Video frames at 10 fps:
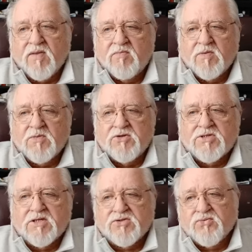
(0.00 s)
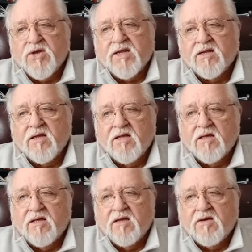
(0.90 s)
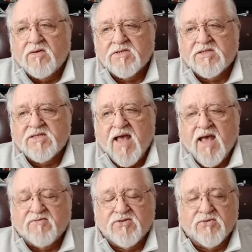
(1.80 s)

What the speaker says: music is written on stabs.